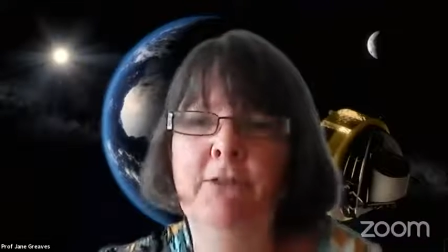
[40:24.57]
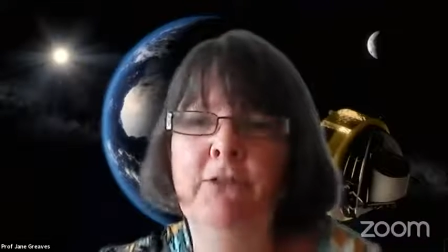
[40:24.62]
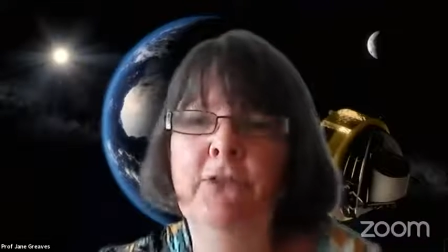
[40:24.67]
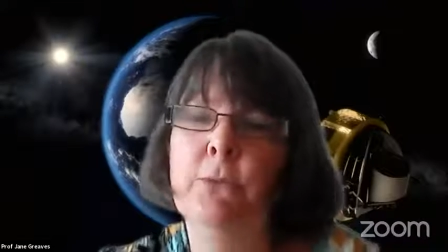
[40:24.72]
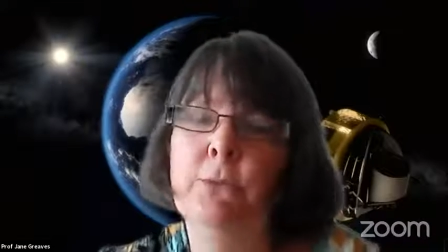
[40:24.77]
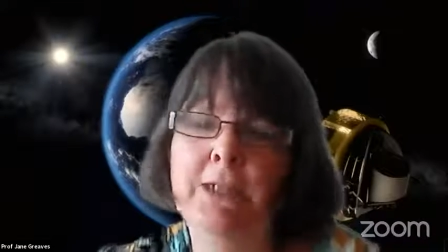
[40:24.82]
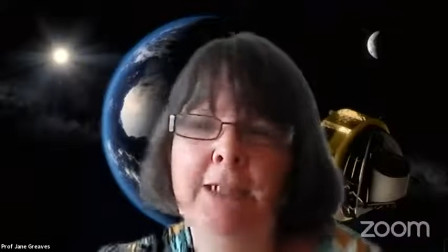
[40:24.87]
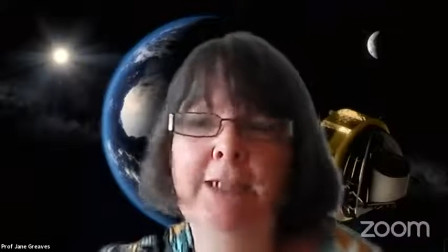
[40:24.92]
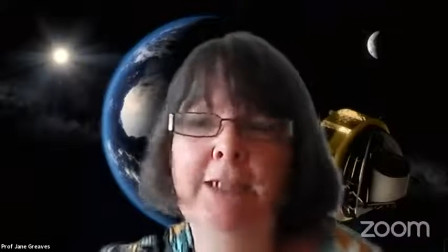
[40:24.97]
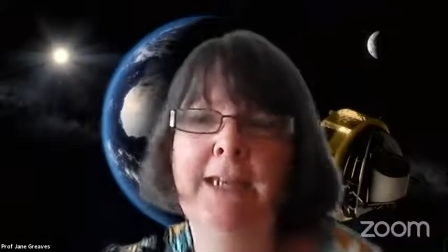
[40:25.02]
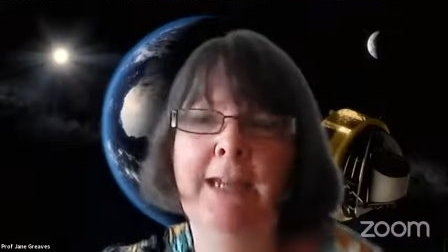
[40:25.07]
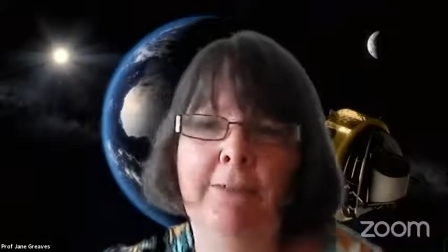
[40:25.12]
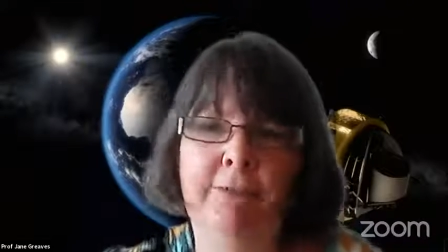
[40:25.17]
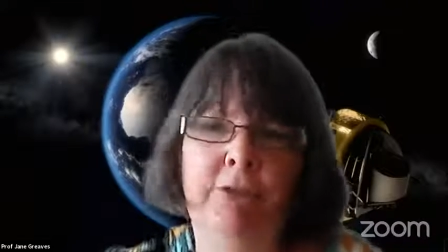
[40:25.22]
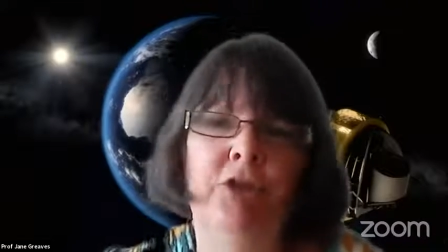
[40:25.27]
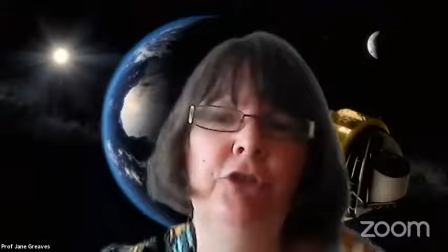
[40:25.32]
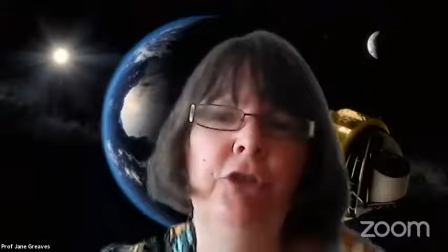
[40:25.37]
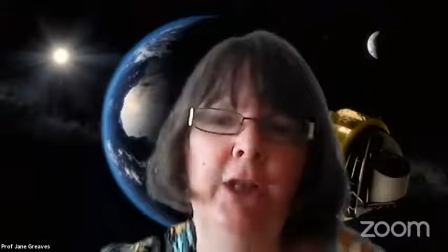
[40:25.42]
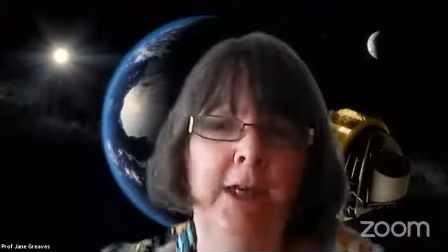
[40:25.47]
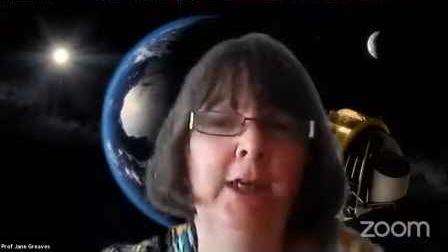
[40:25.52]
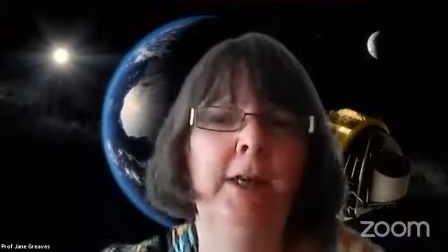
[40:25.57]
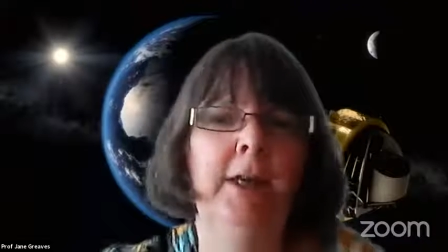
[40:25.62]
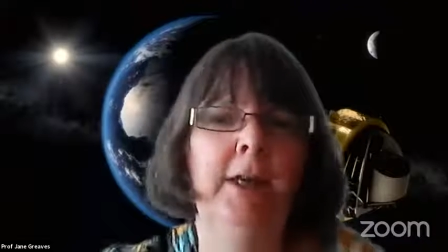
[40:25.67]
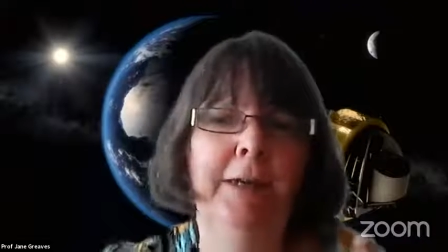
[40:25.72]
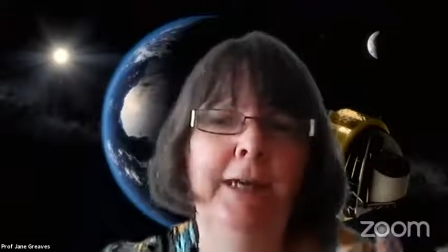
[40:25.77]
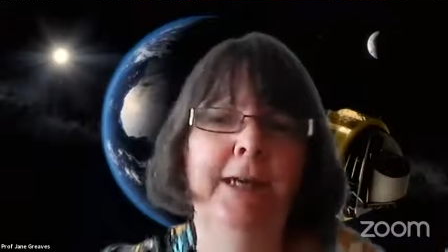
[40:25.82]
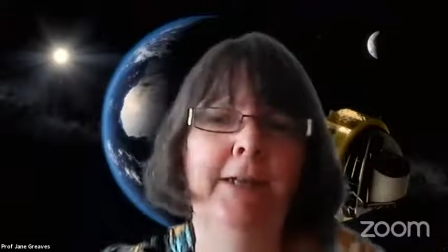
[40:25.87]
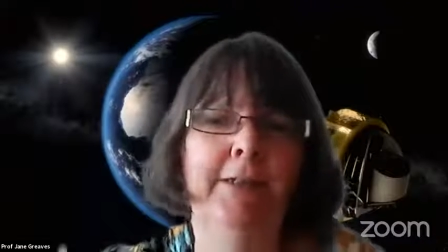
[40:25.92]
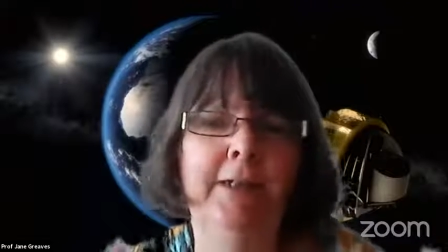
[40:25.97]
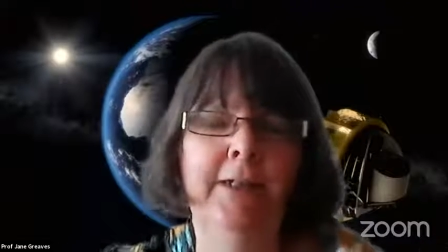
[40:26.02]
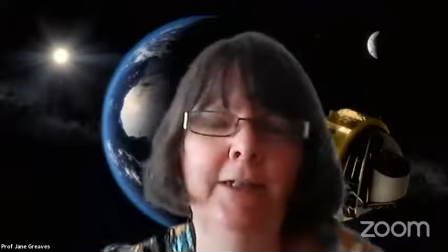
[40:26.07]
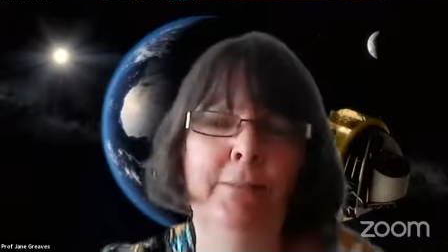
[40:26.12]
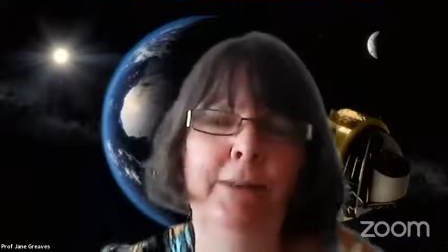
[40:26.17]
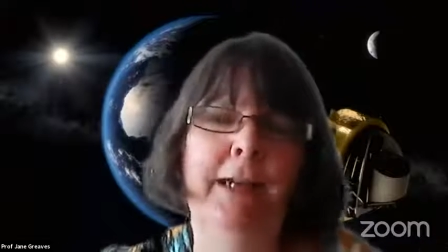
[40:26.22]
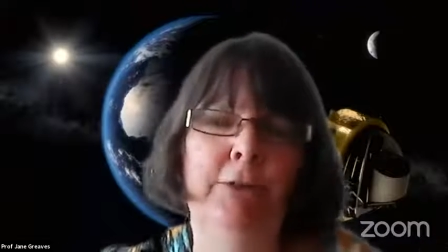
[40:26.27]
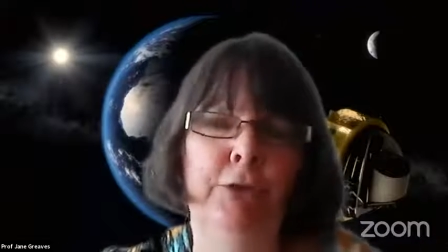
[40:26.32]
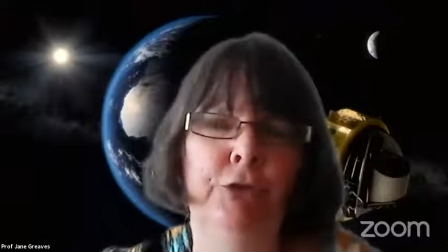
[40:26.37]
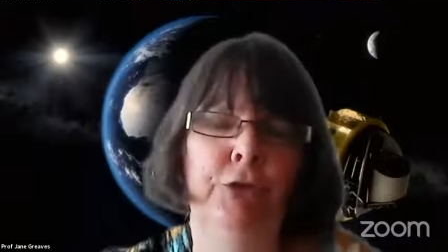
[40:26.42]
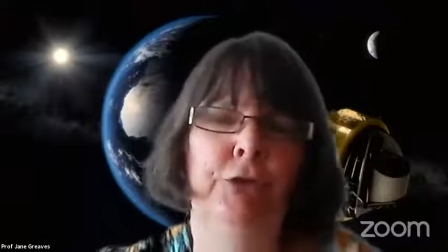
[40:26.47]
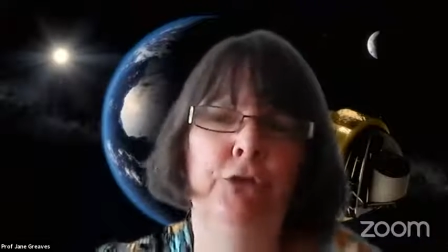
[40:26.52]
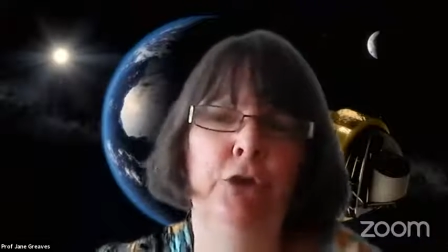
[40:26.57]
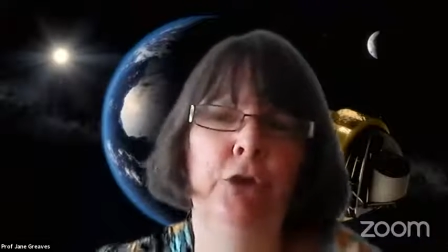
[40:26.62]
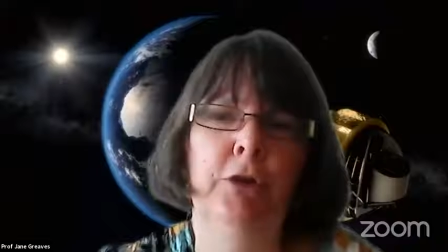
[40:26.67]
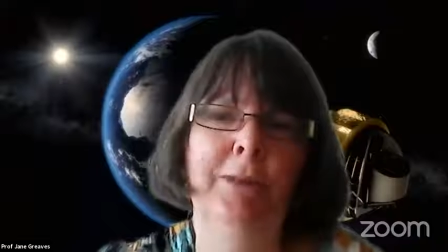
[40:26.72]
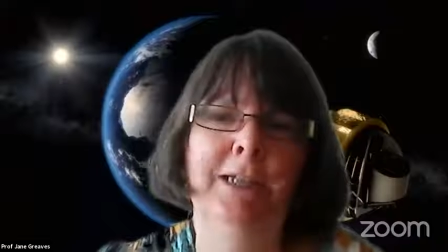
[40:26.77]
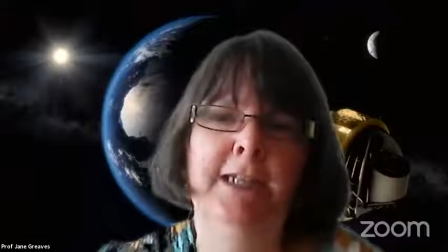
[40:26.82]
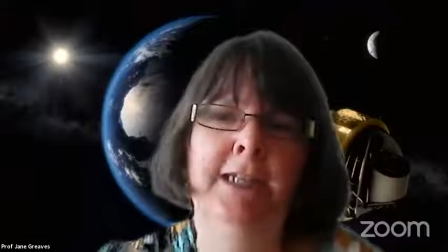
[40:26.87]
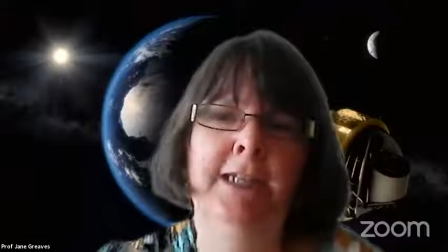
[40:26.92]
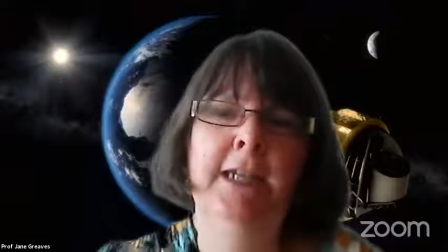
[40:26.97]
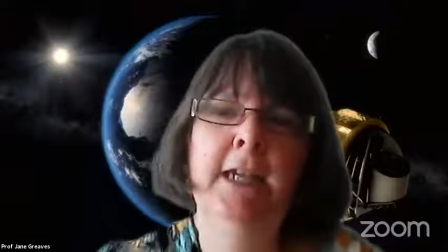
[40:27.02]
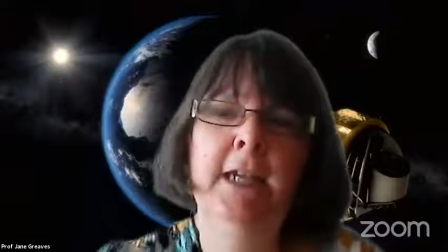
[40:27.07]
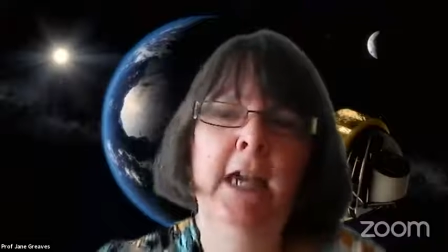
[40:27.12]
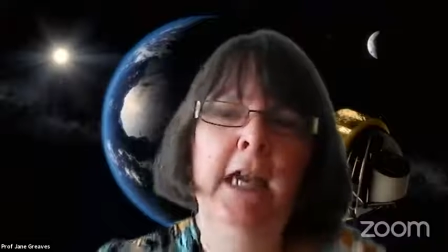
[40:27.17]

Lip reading: So we can have a chat about how astronomy,